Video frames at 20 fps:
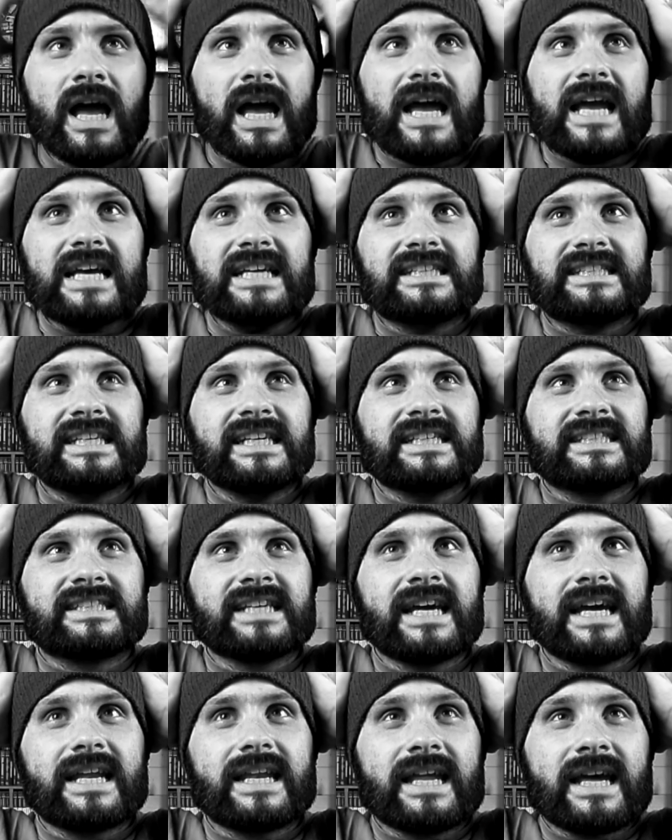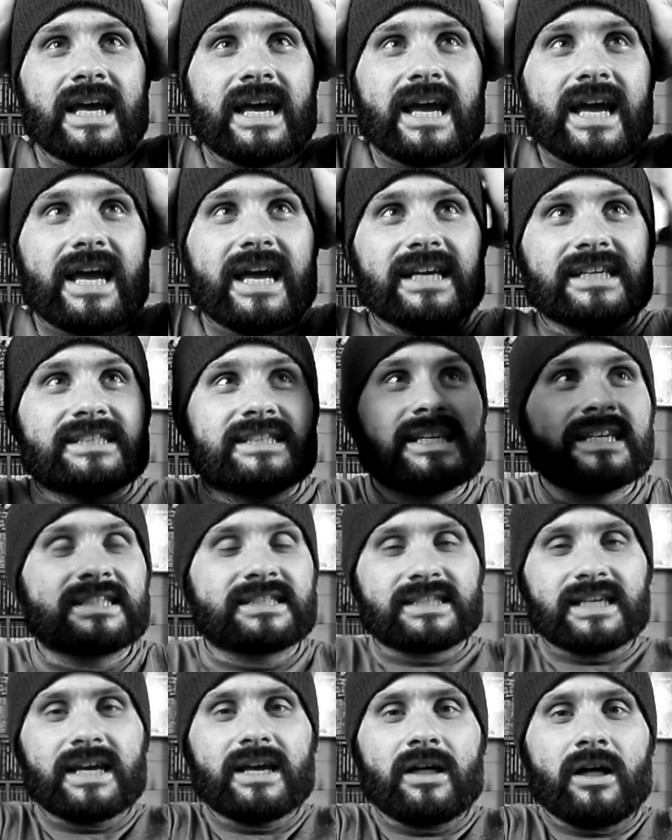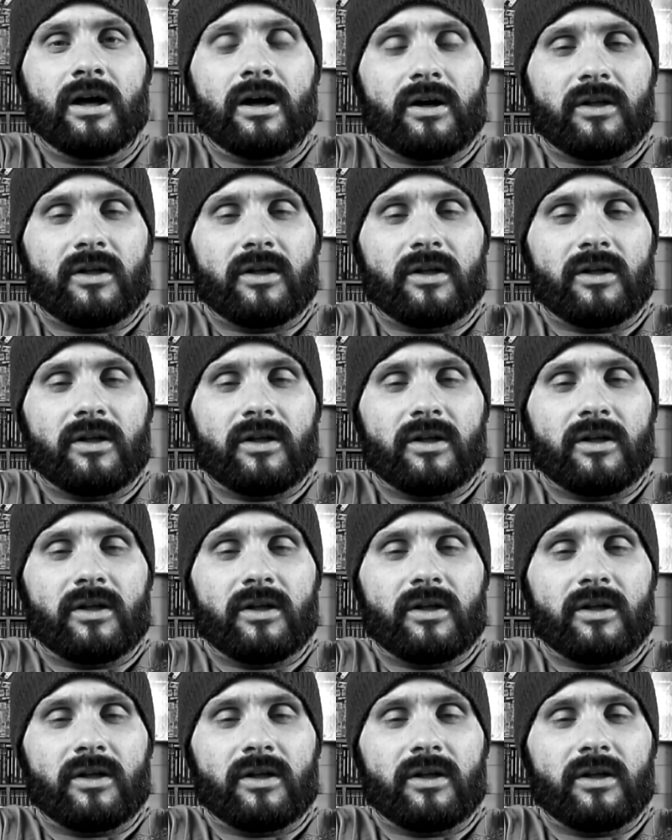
Is this it? Is this it?